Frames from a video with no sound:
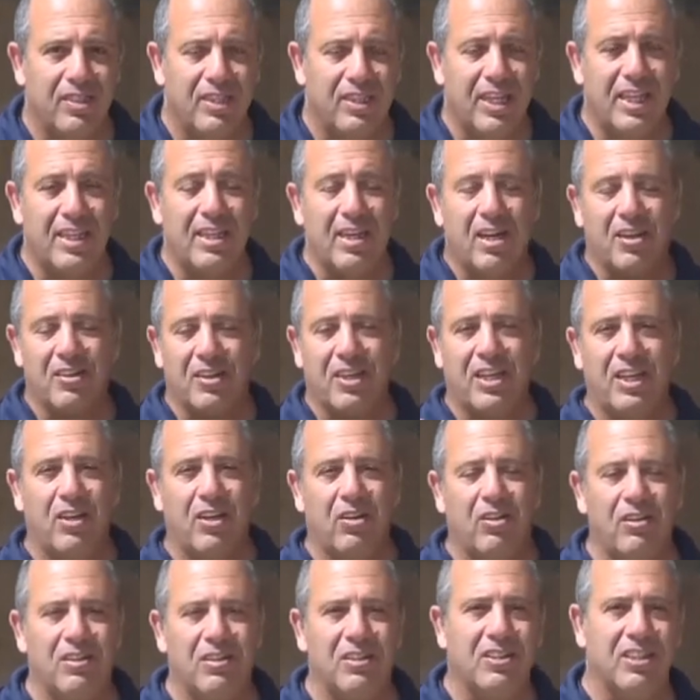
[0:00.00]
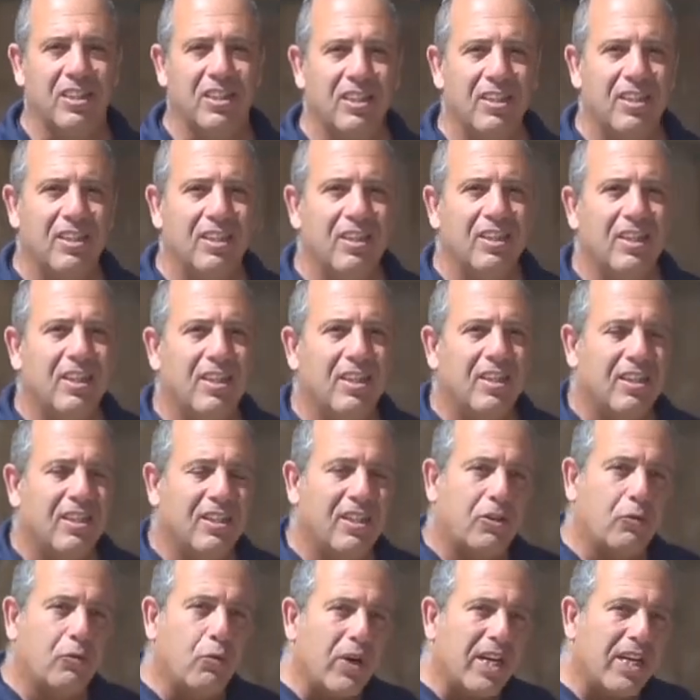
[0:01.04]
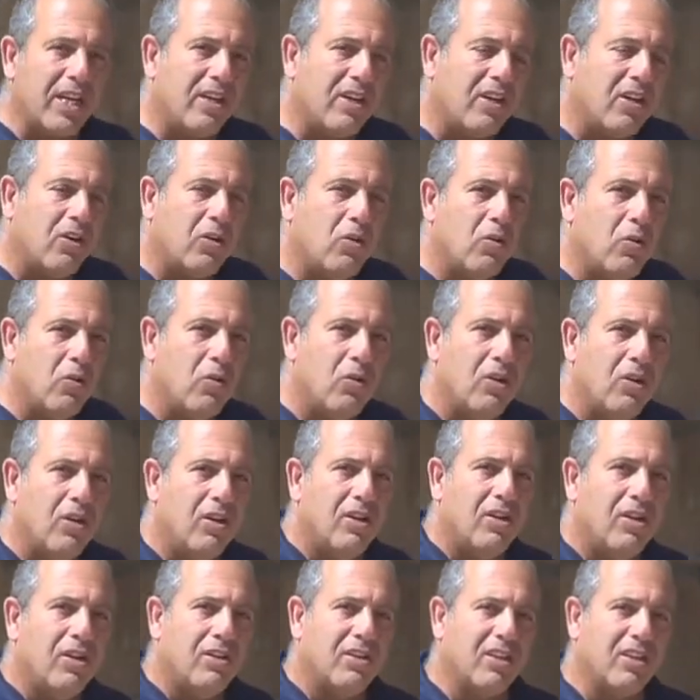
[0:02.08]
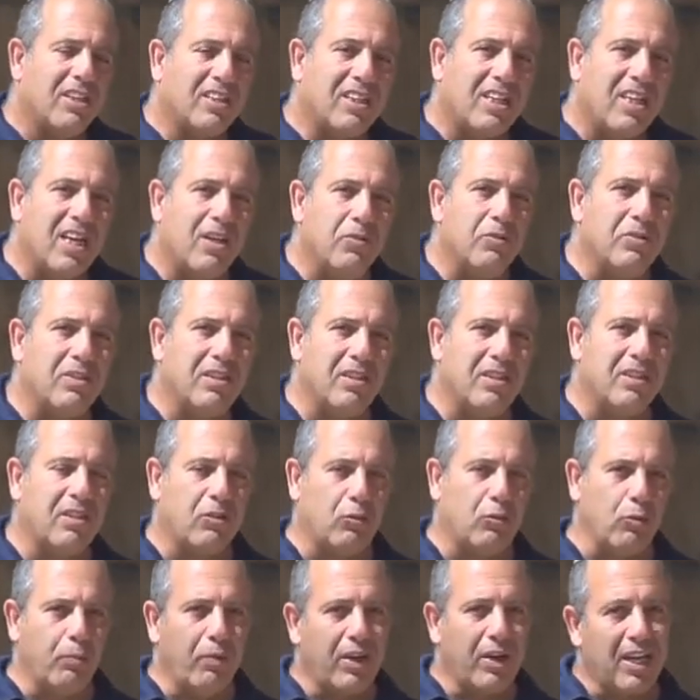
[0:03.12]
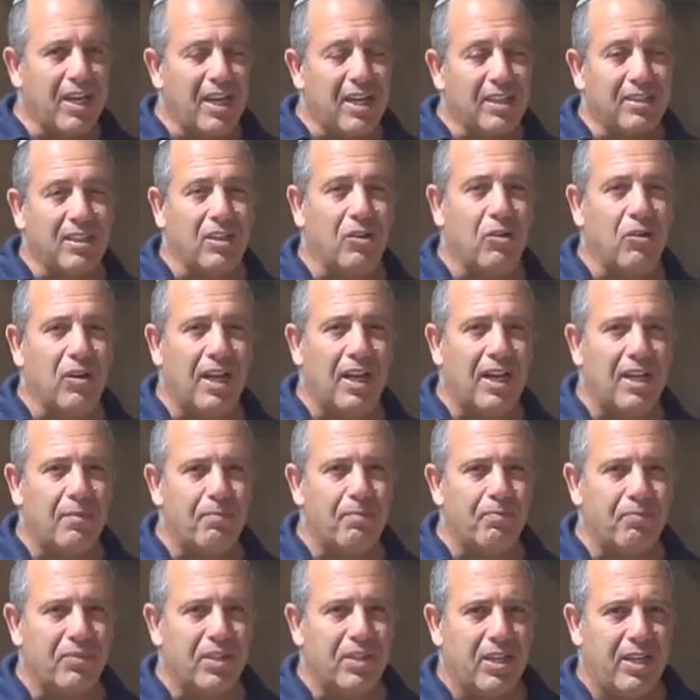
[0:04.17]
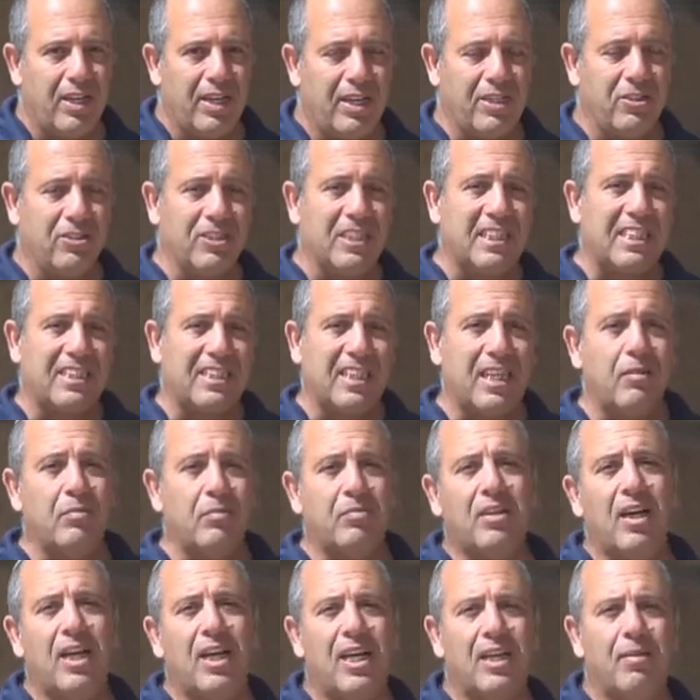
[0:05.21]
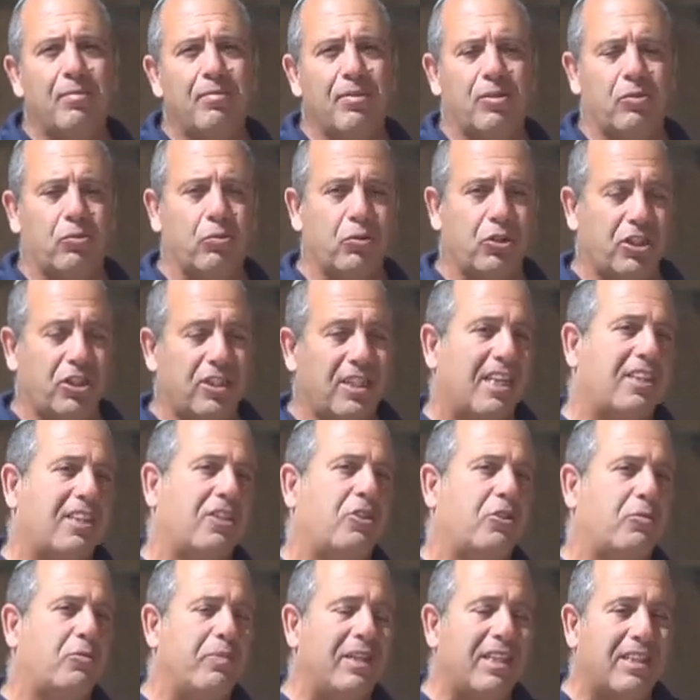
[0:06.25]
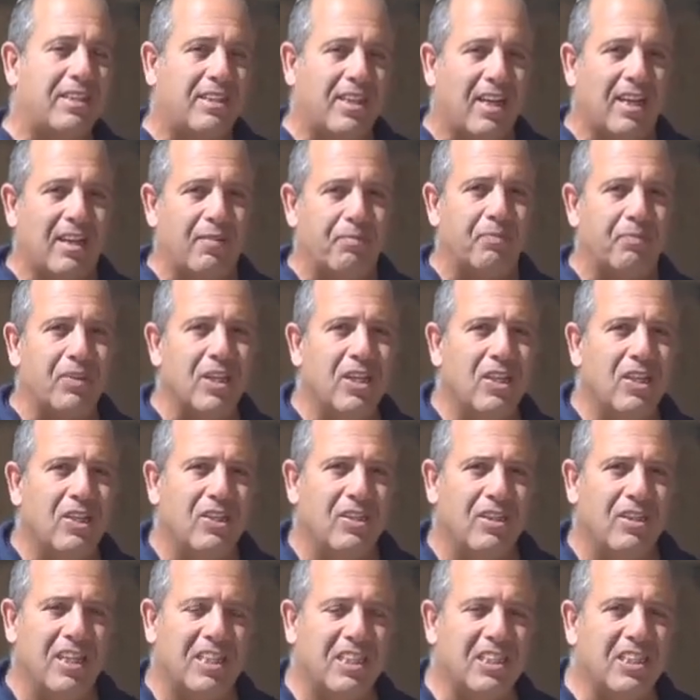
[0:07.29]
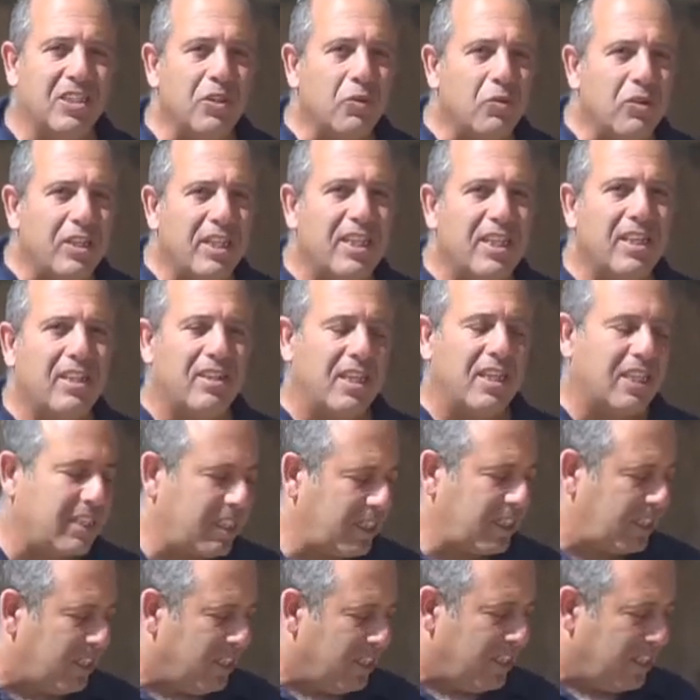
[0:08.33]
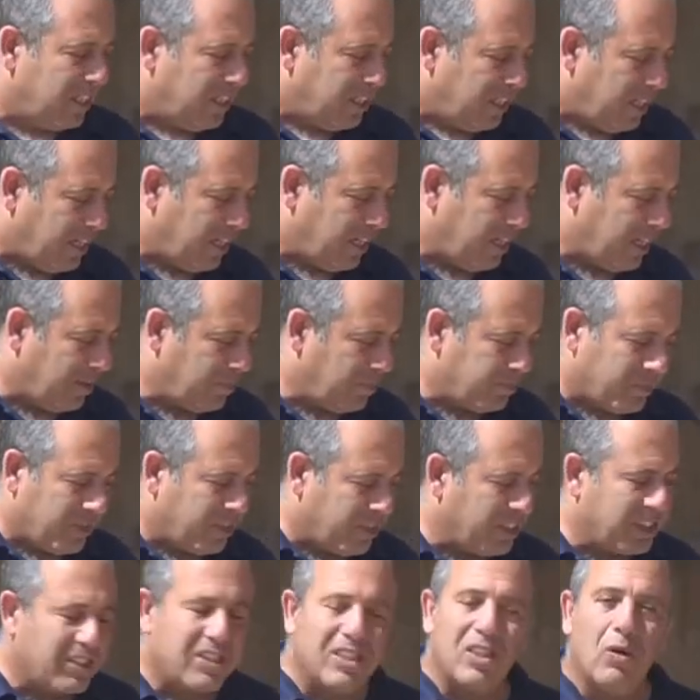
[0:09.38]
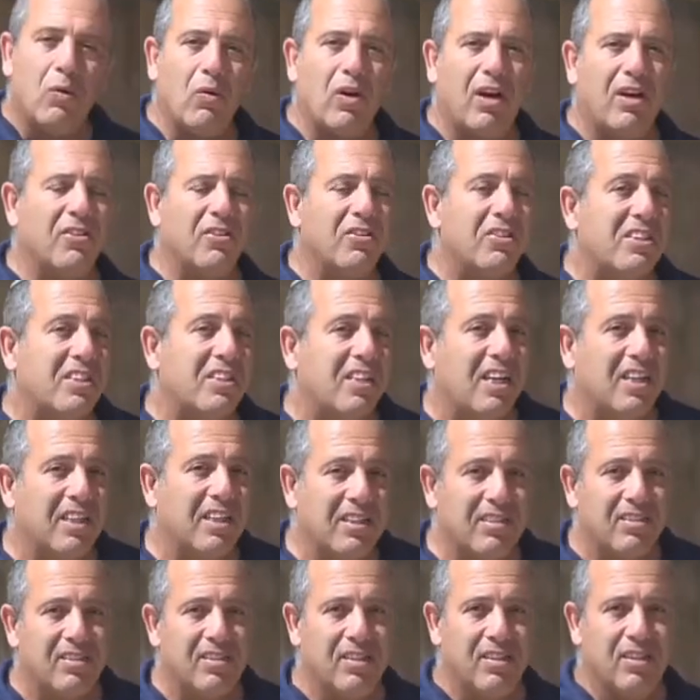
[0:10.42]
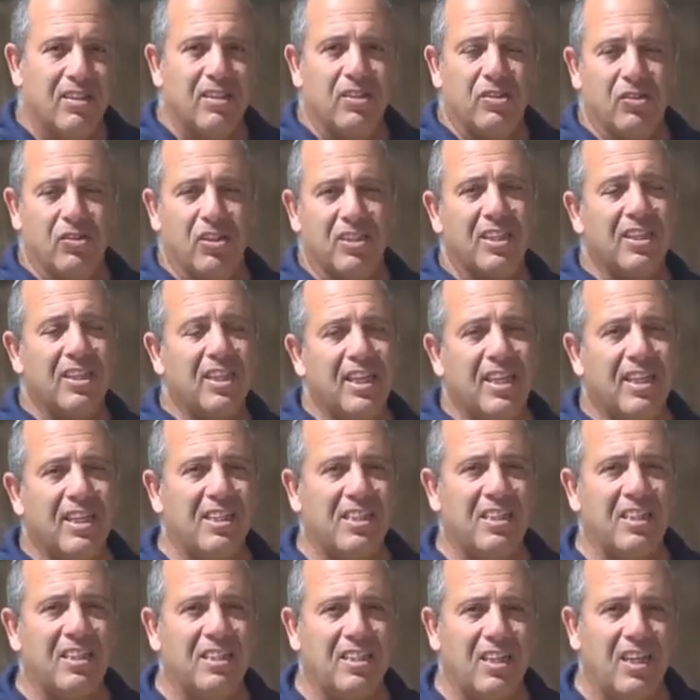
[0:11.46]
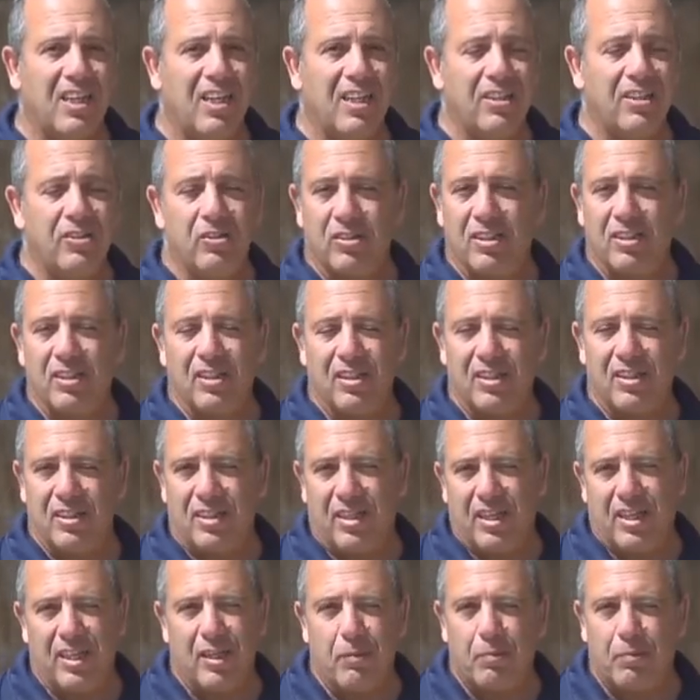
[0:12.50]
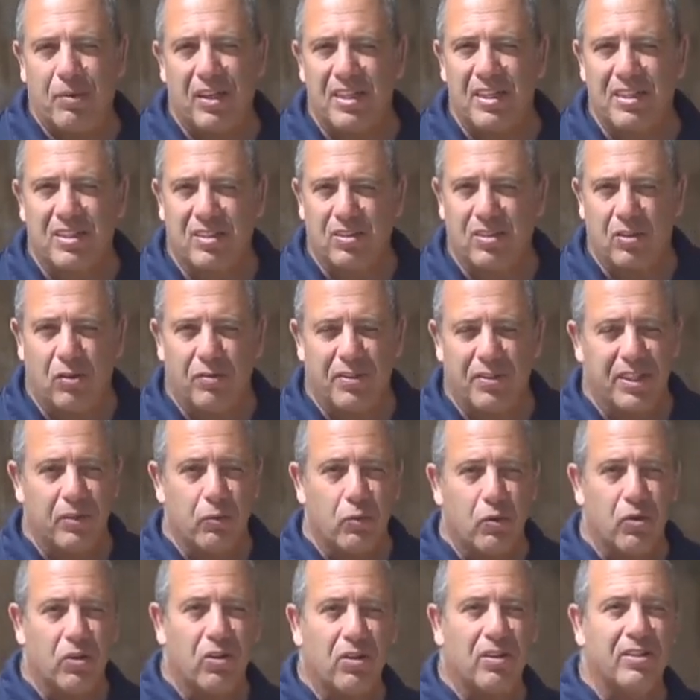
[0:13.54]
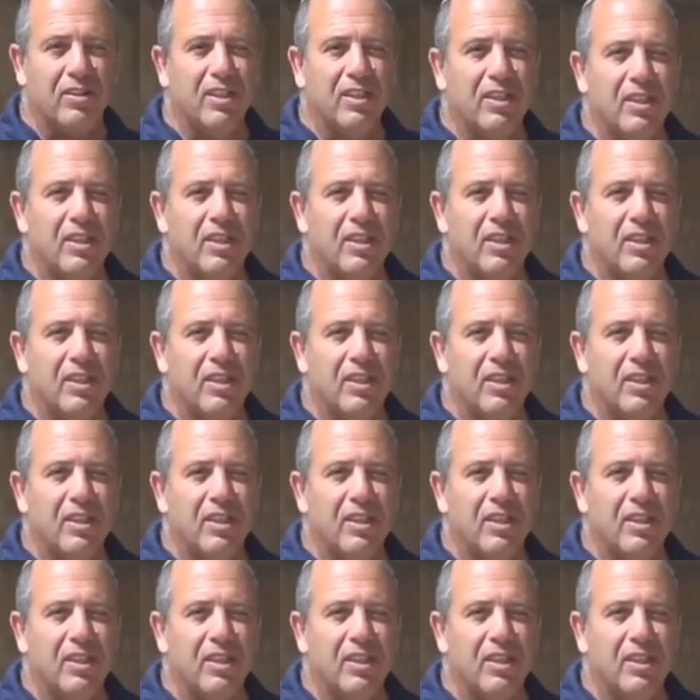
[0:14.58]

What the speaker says: in archaeology, that we know that counted to Bri'at ha'olam and at the same time to Shnat Shemitah. That's unique, there is no other site, not in Eretz Israel, not in any place over the world,